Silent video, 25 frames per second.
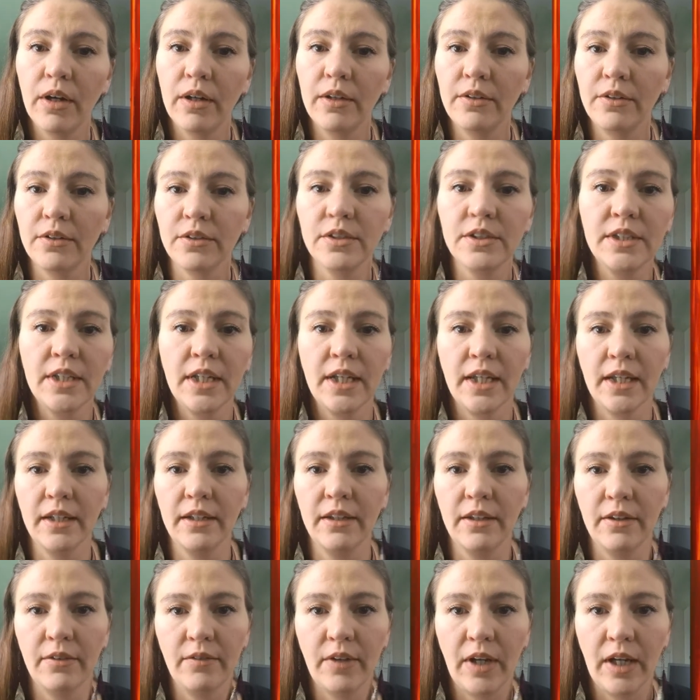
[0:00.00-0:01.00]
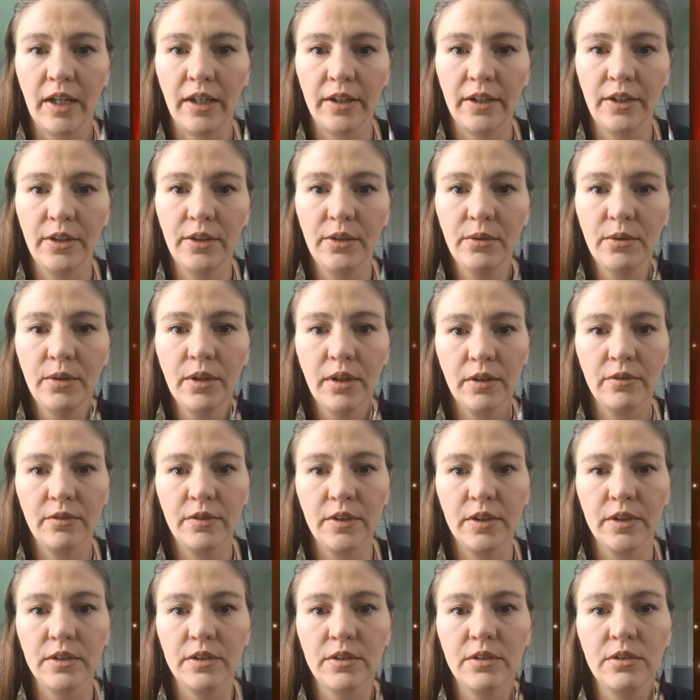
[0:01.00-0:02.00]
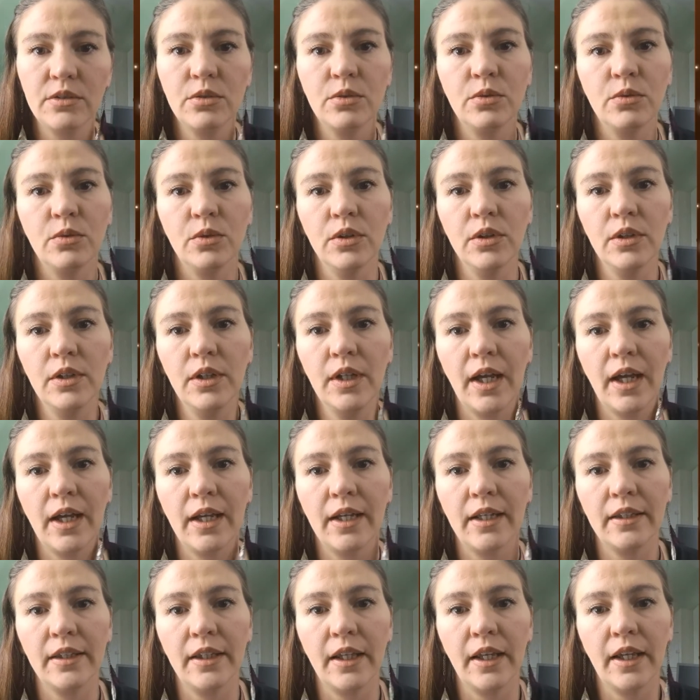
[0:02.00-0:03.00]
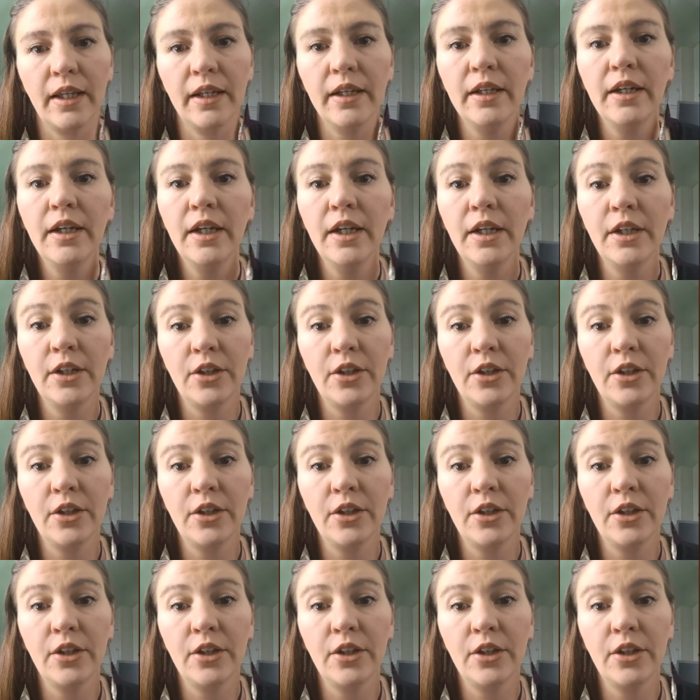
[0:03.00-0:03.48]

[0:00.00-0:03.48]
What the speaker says: understand the value of this tool and that